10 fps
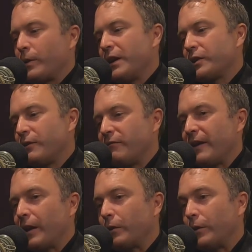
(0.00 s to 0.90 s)
creation of
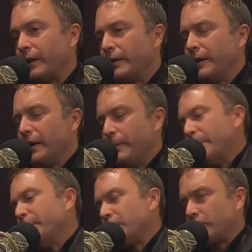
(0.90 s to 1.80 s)
Valo, and
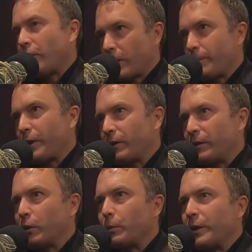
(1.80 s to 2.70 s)
maybe to talk about it
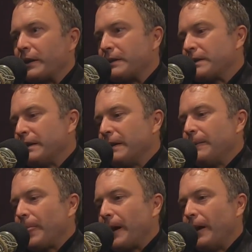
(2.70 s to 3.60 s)
a little bit is,
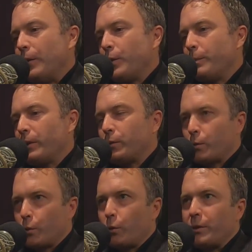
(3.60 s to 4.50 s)
we build
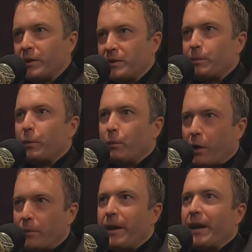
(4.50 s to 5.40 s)
rural municipal
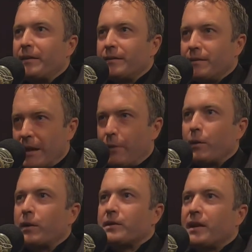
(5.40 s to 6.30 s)
broadband
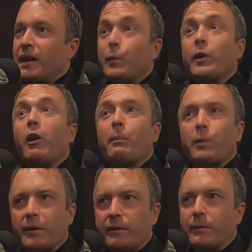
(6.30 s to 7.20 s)
networks, and we
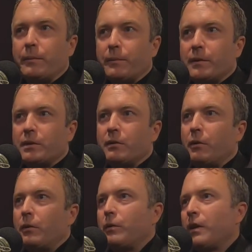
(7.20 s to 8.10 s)
operate them.
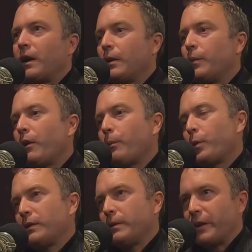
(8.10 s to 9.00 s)
So we
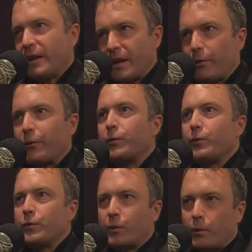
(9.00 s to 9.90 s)
operate them in a
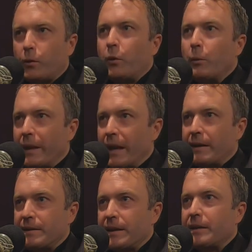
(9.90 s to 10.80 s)
carrier-neutral open
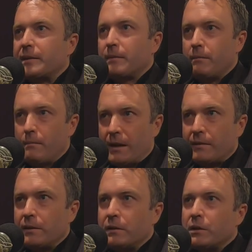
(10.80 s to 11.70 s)
access
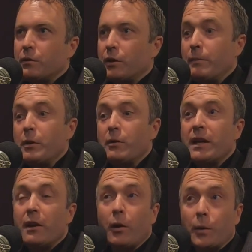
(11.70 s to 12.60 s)
method. So the
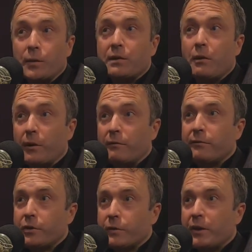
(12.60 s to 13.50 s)
community owns their
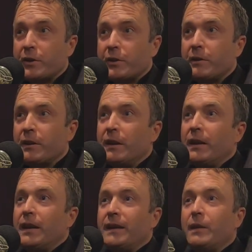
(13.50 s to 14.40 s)
infrastructure,
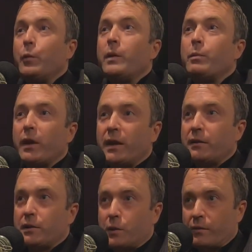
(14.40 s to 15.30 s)
and then we bring
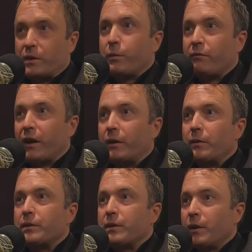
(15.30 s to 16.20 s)
in the service
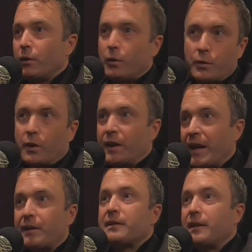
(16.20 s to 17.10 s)
providers who
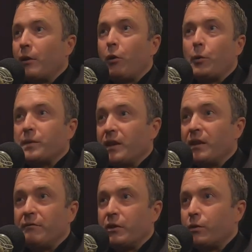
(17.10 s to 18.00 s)
connects the homes
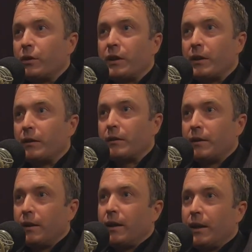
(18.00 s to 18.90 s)
individually and
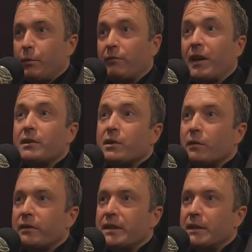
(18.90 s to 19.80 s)
provide
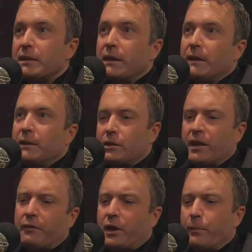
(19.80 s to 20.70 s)
services. So
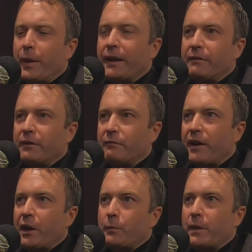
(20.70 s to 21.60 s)
you have a competitive
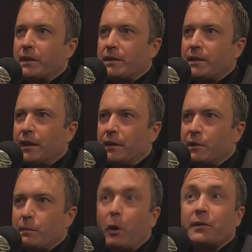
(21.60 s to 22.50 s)
environment in a
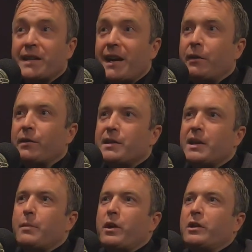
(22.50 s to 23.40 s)
small town the
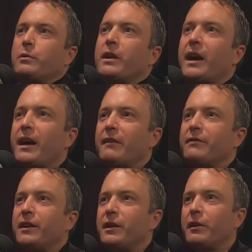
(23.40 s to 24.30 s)
same way you would
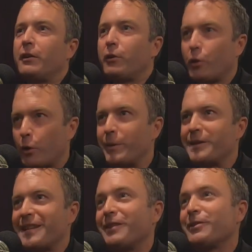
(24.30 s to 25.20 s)
have in an
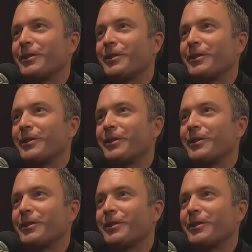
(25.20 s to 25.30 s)
urban center.